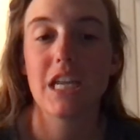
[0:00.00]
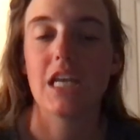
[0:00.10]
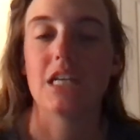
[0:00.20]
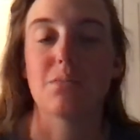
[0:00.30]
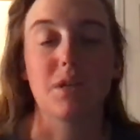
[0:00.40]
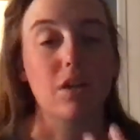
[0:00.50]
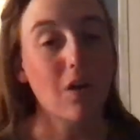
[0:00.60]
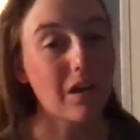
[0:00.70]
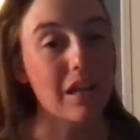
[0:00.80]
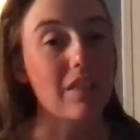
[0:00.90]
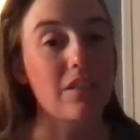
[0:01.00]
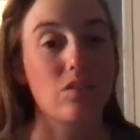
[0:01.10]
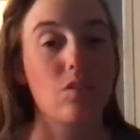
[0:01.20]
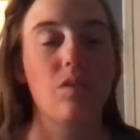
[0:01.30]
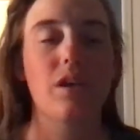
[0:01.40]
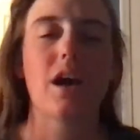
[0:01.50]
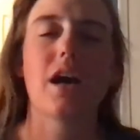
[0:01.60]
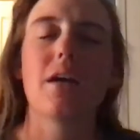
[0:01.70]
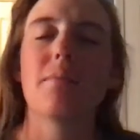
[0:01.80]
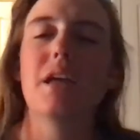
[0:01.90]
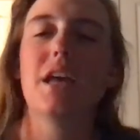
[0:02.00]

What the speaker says: He has been guarding it this whole time,